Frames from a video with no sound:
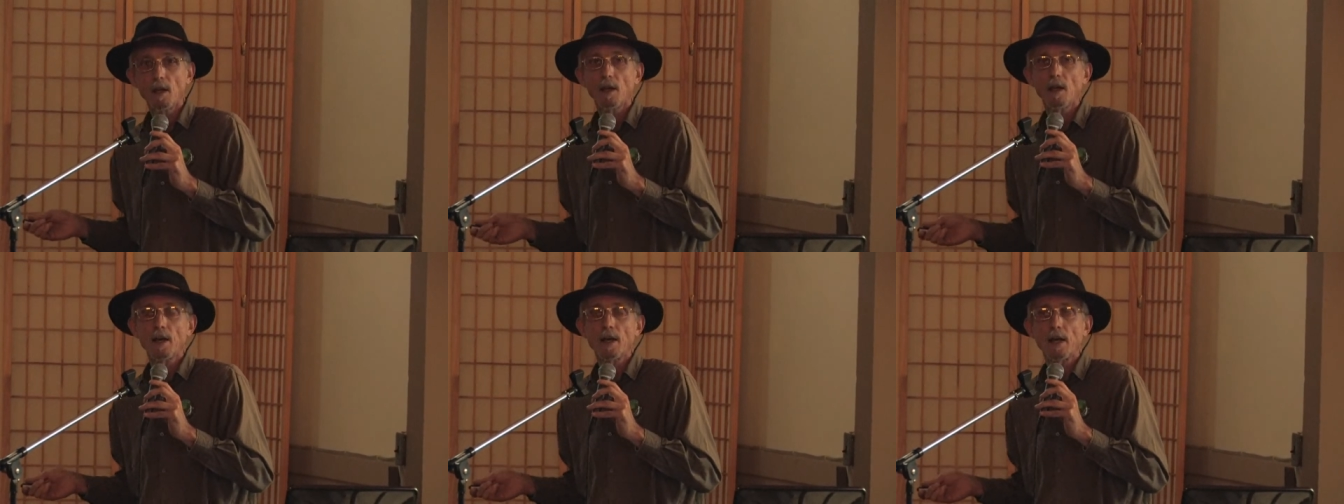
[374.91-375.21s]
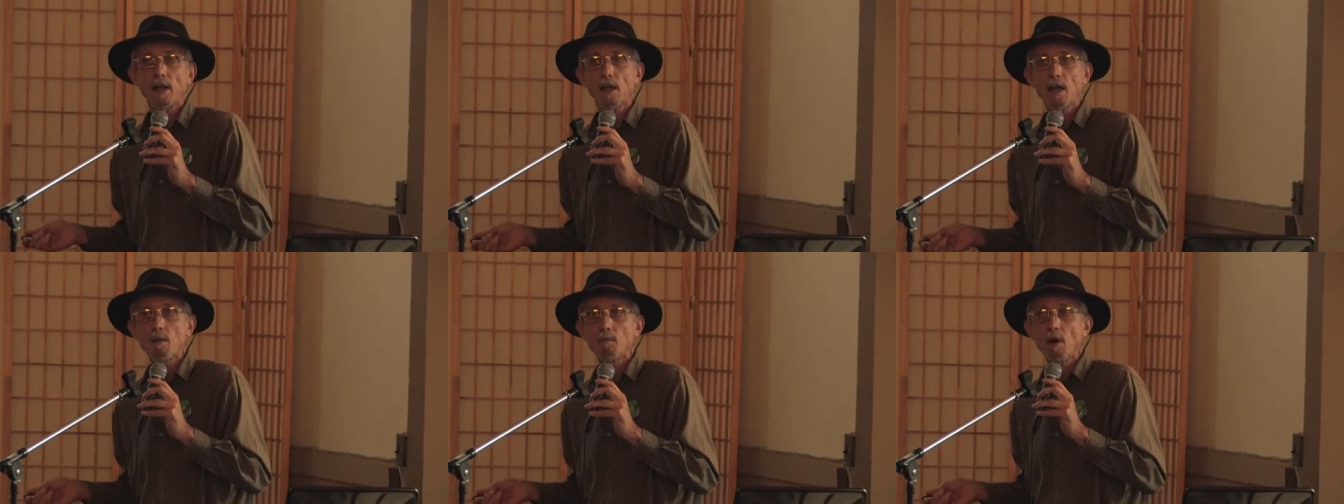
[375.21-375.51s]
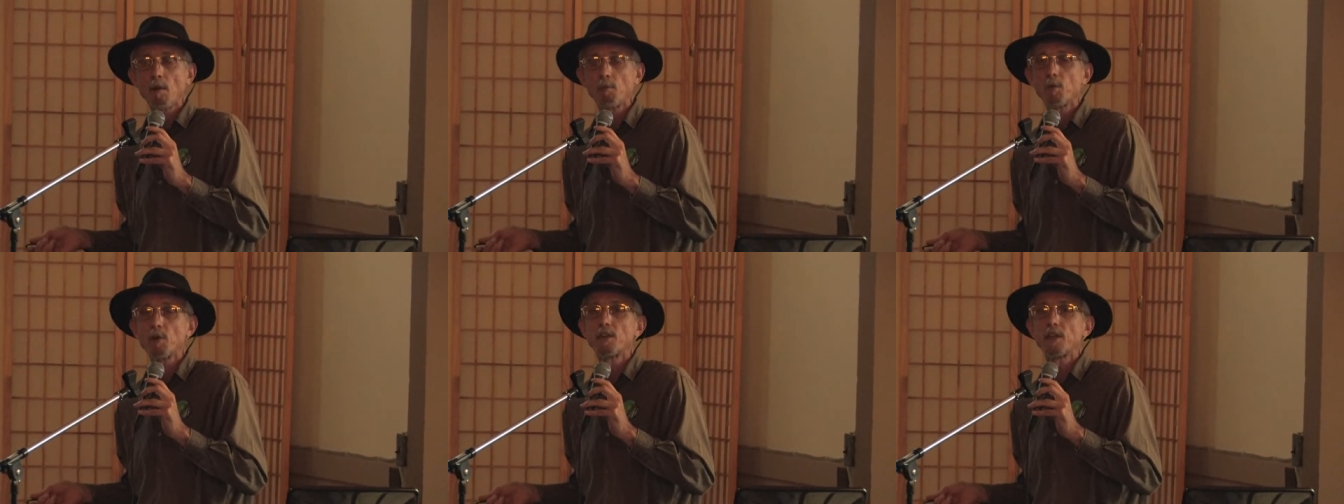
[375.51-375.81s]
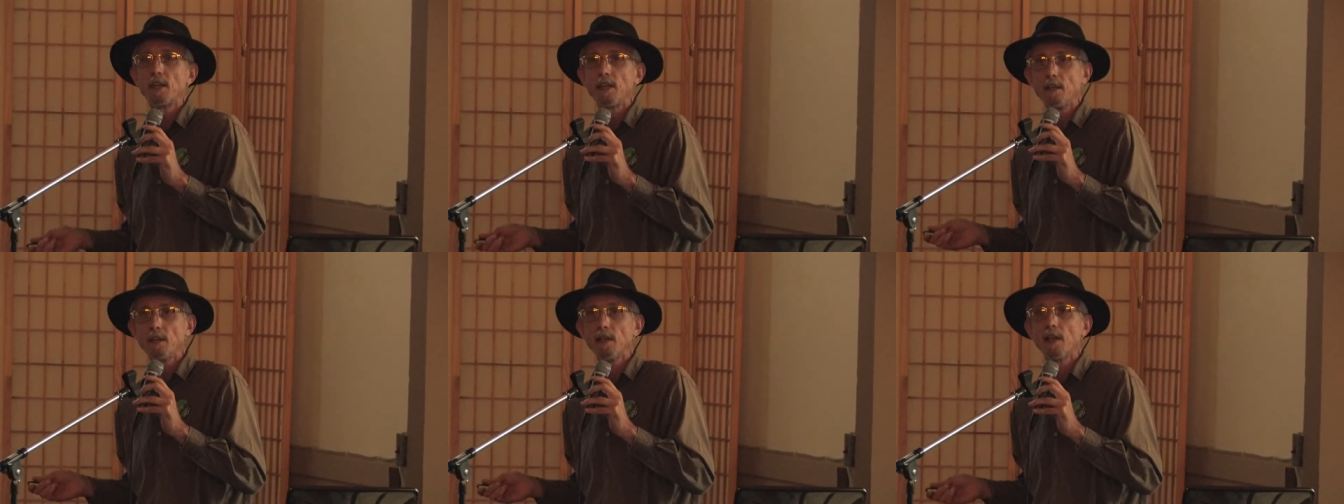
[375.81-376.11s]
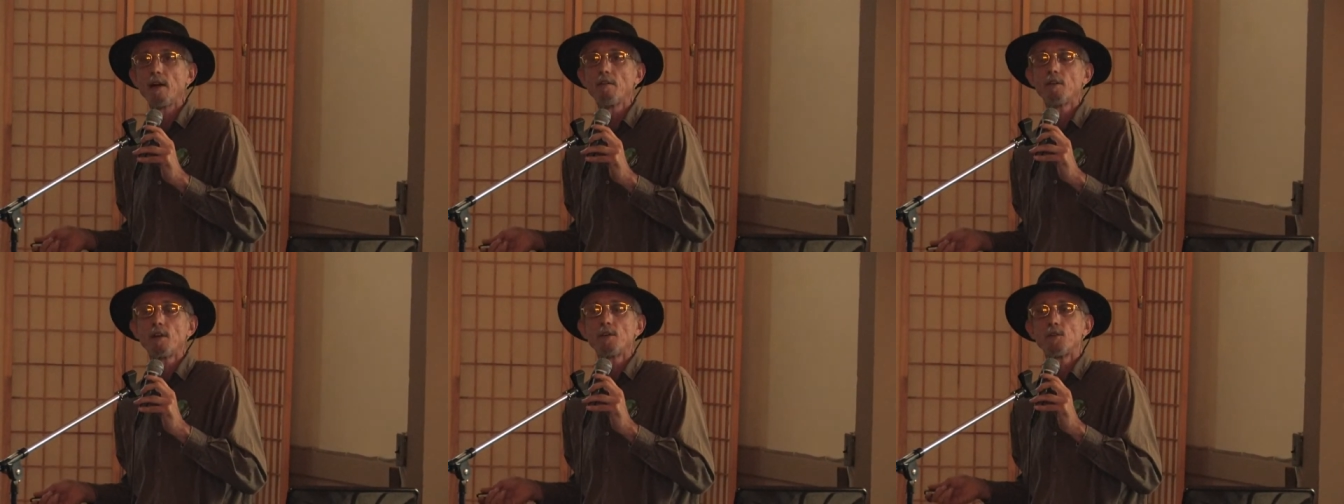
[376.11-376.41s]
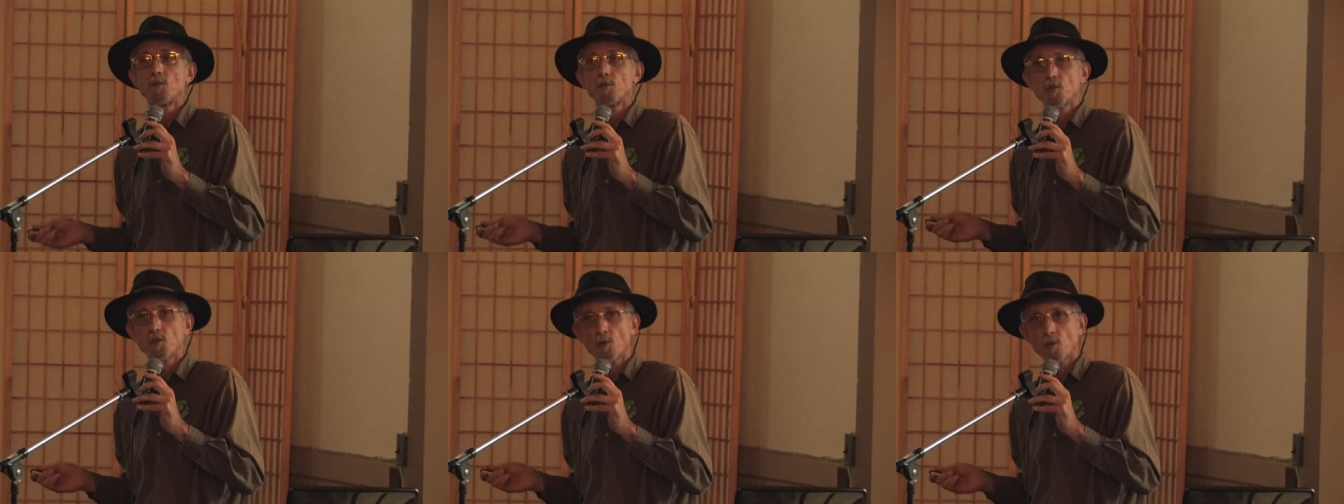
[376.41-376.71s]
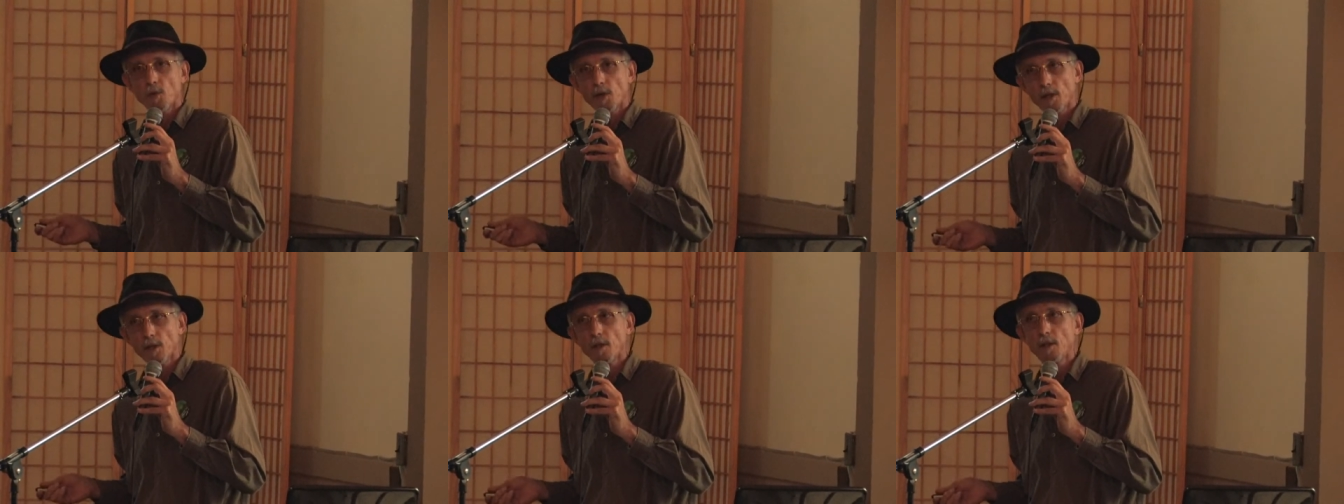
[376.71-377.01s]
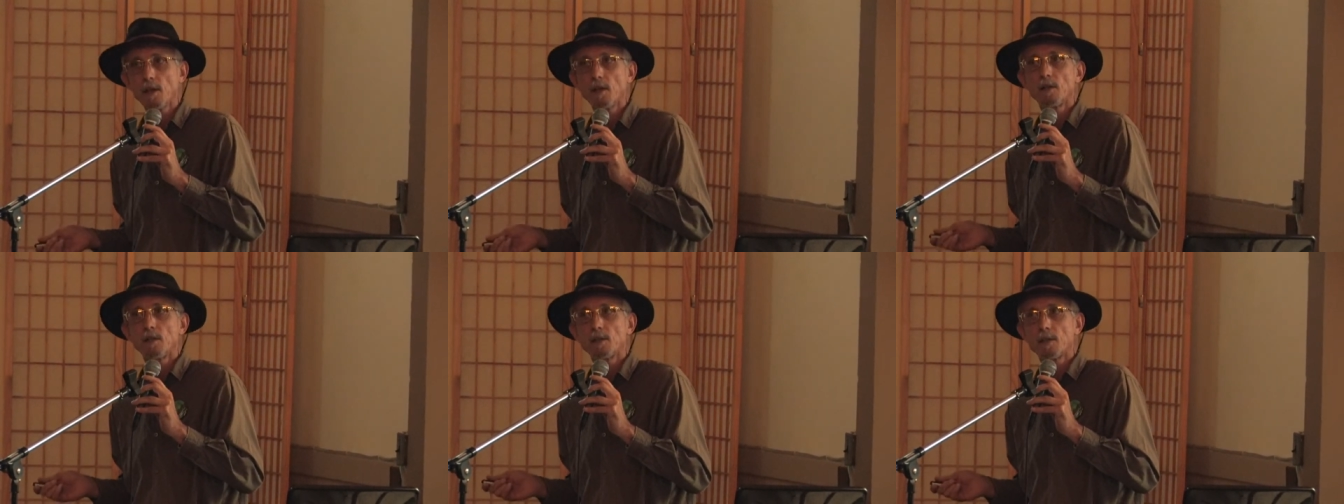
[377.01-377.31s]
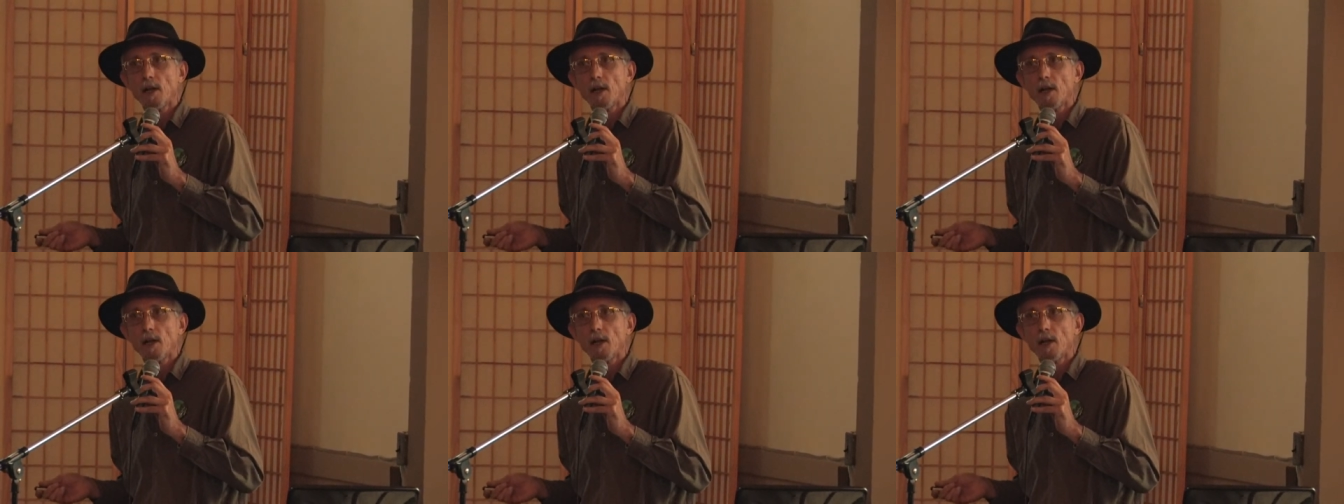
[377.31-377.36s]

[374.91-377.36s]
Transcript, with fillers: and I came up with eleven trillion